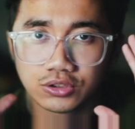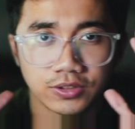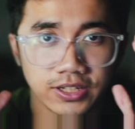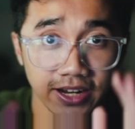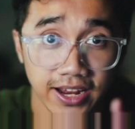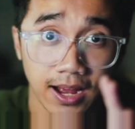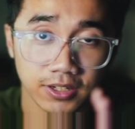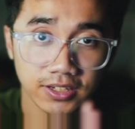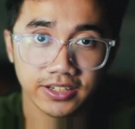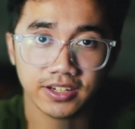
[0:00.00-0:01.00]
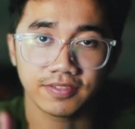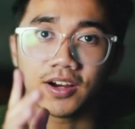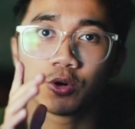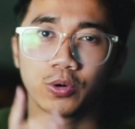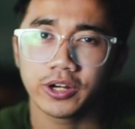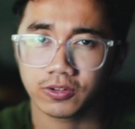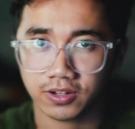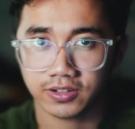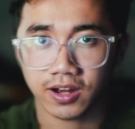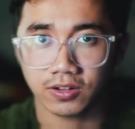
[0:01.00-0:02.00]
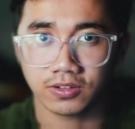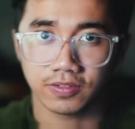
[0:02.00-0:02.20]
today I'm going to give a quick rundown of